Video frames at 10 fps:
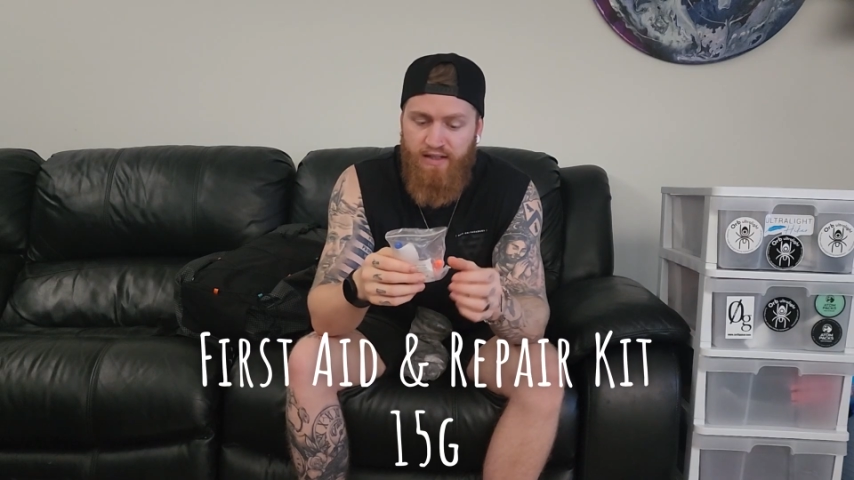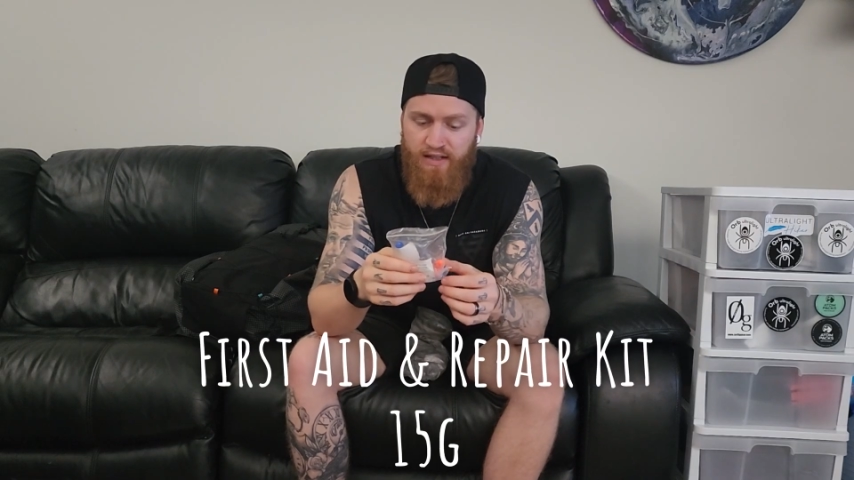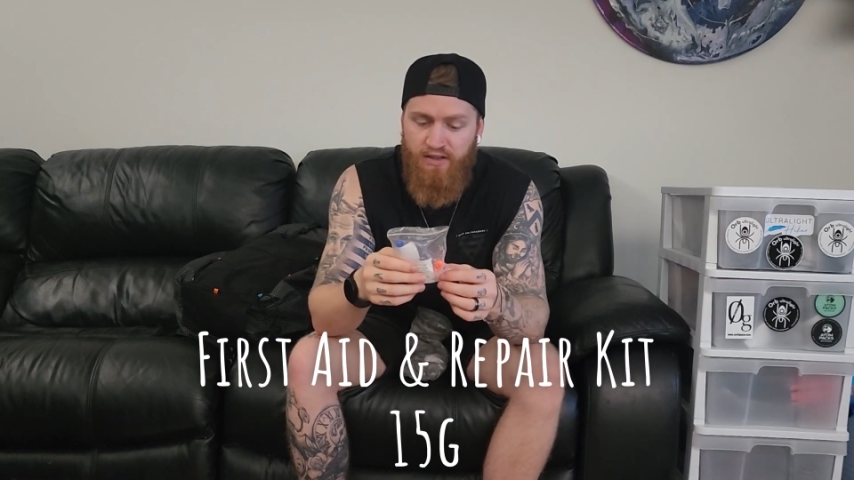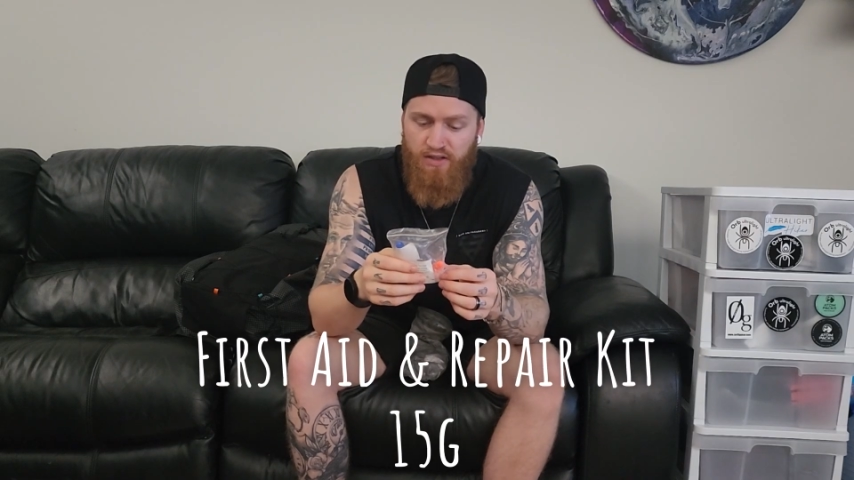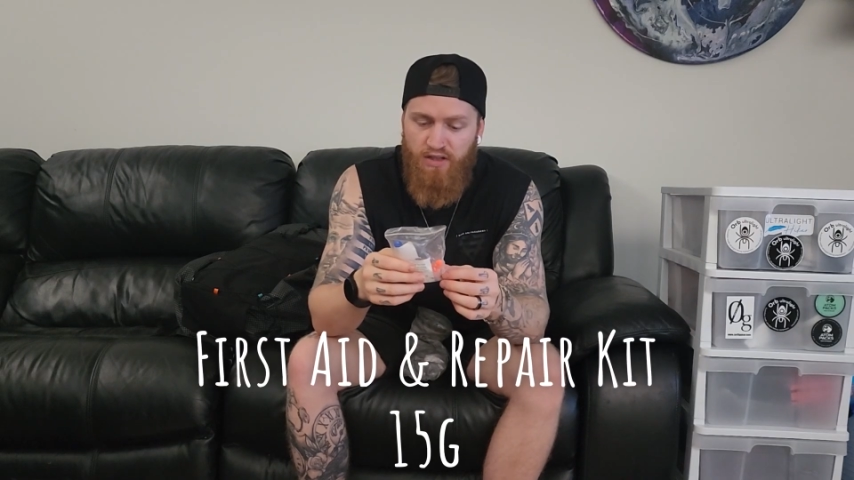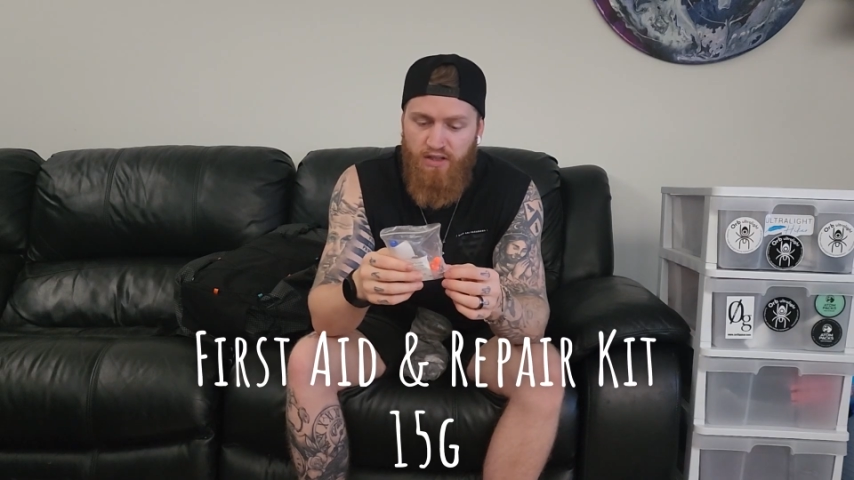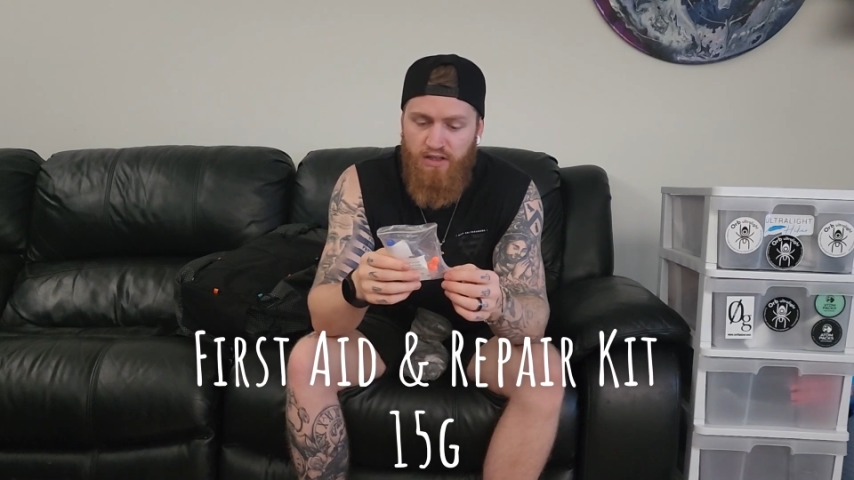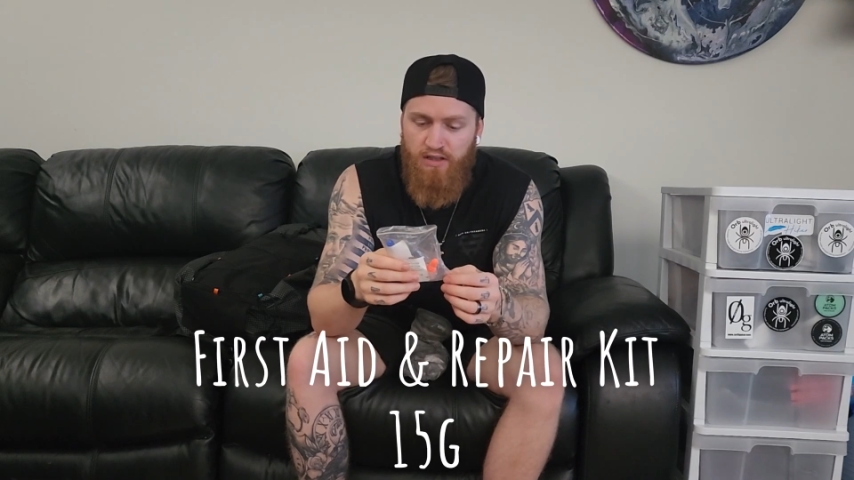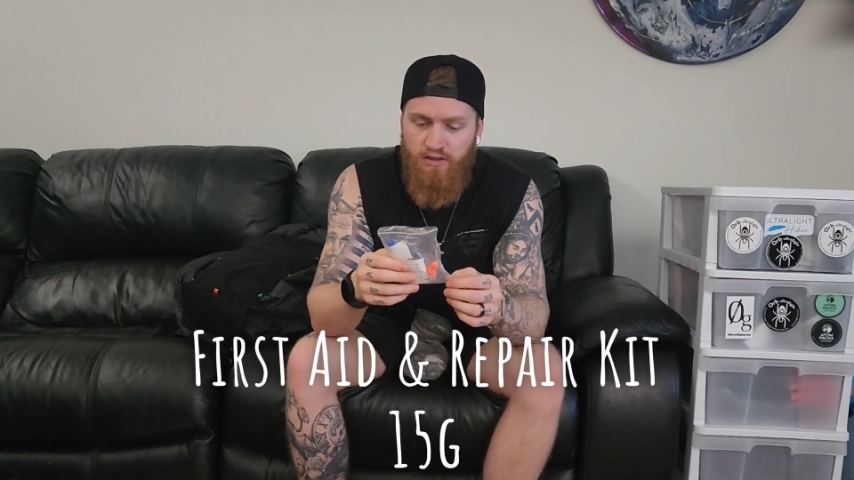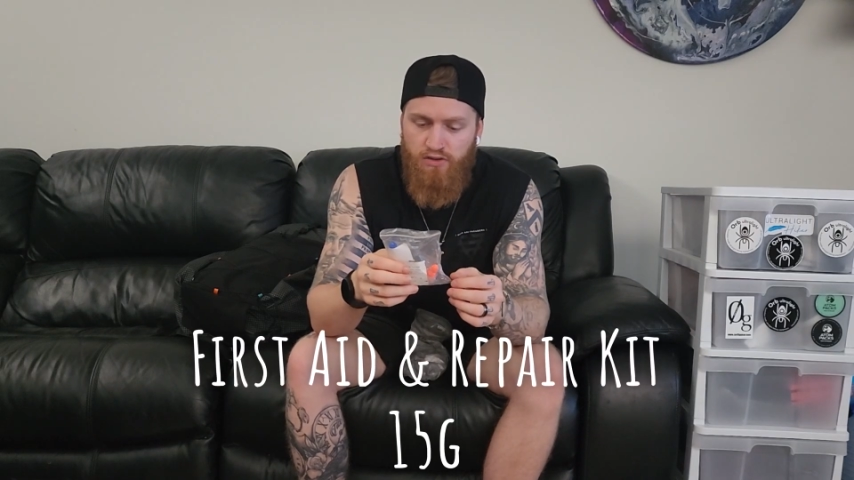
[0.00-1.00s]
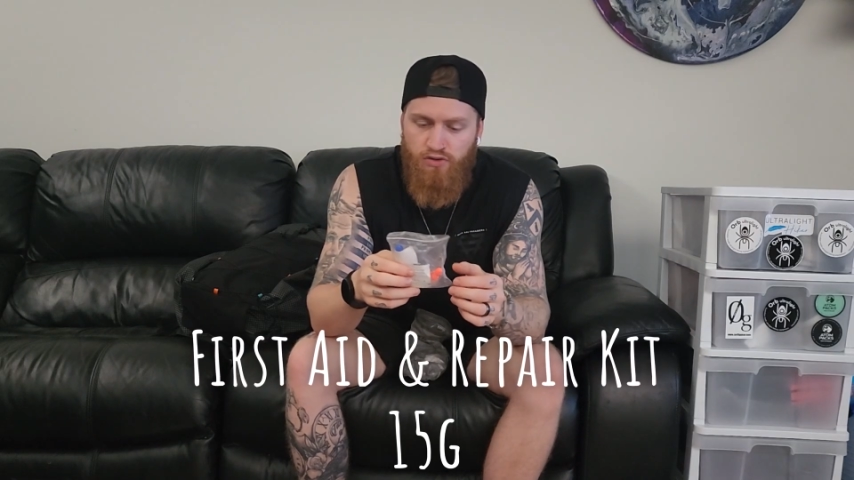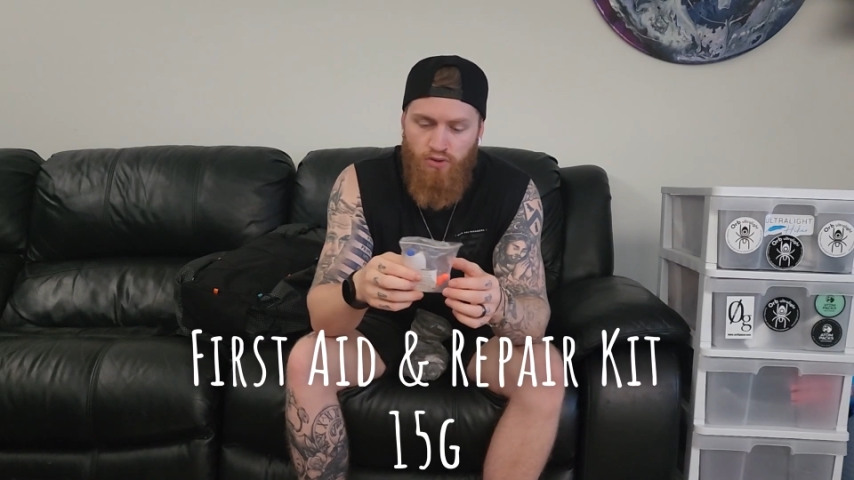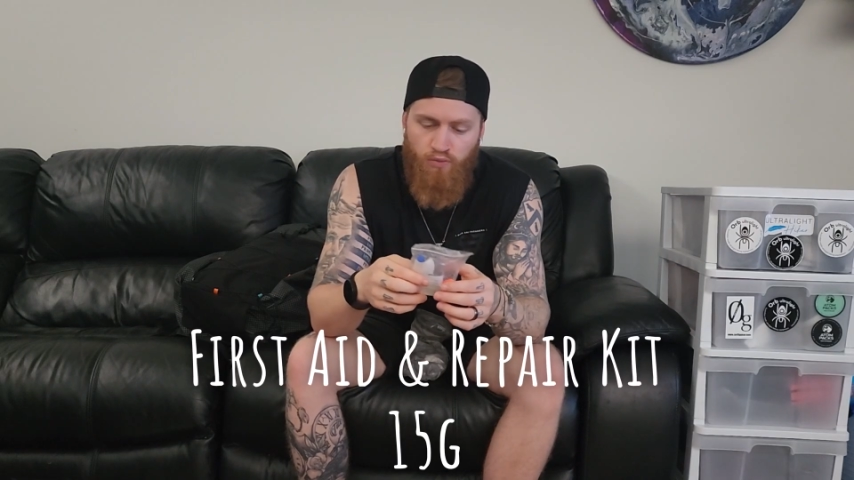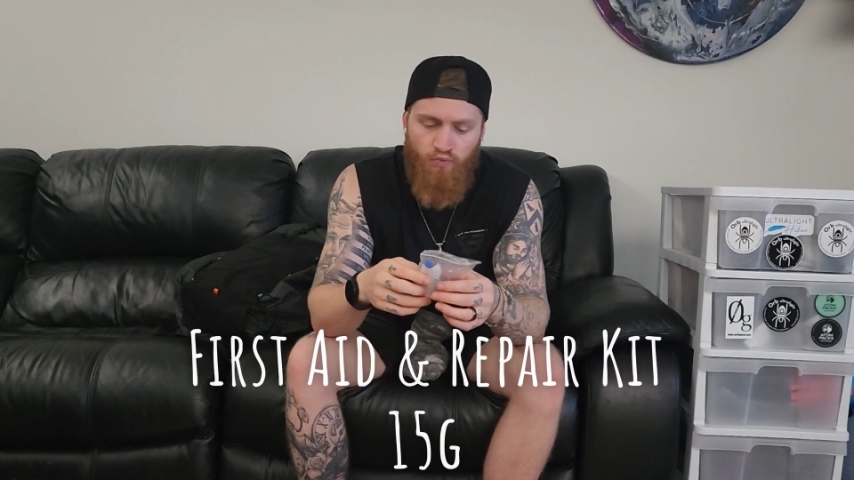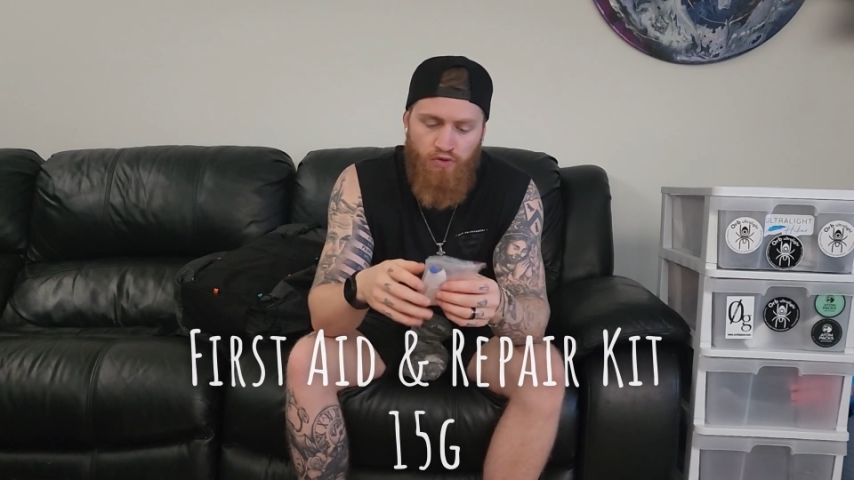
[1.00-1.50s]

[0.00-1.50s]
Now, it's not